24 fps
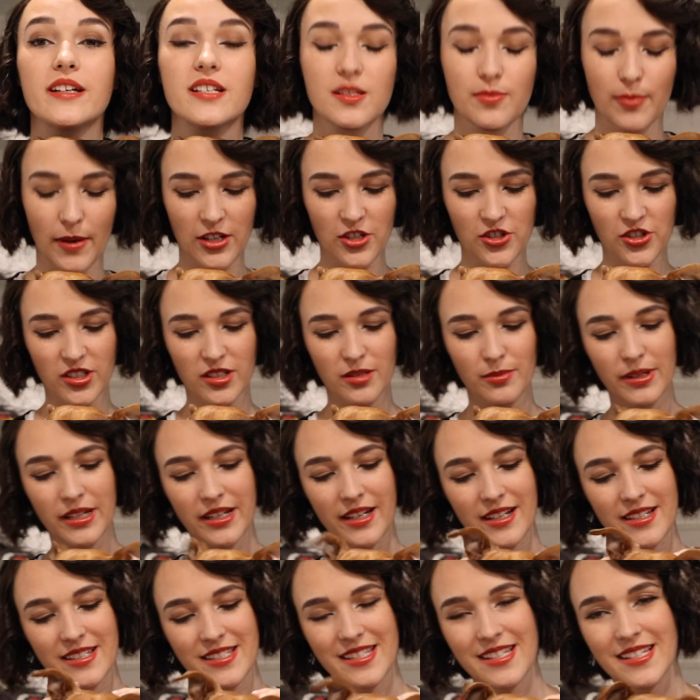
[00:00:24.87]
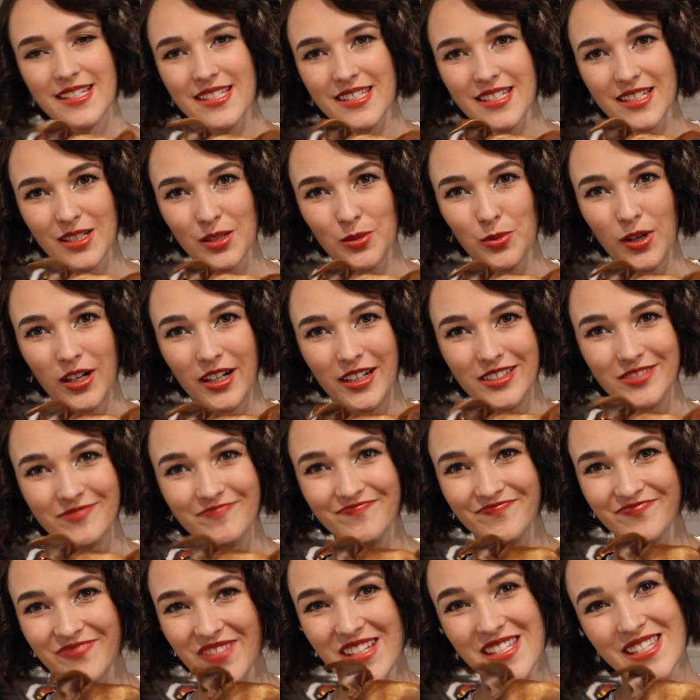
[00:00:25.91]
especially because this little
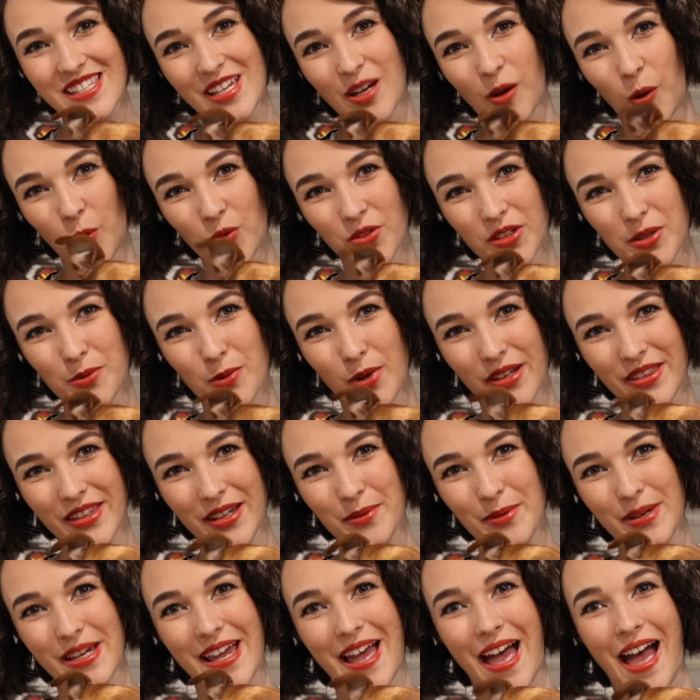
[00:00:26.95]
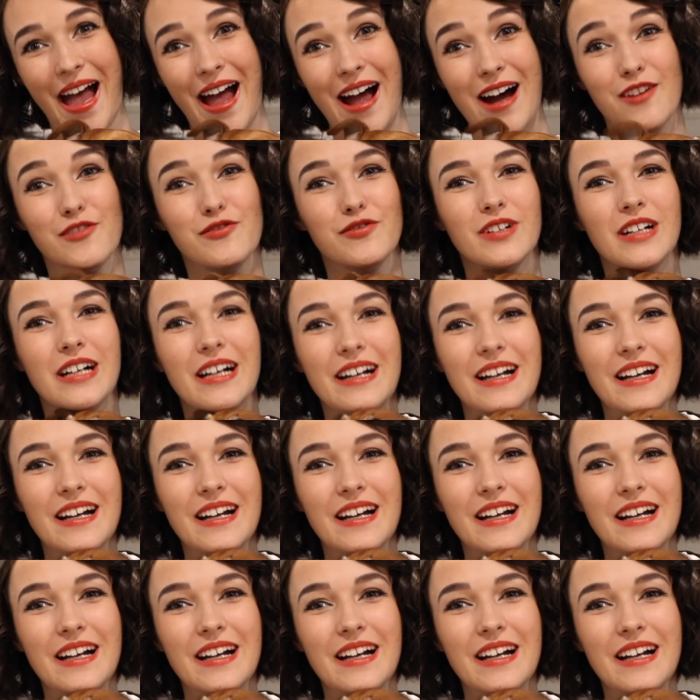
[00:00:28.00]
one is the only one that we have,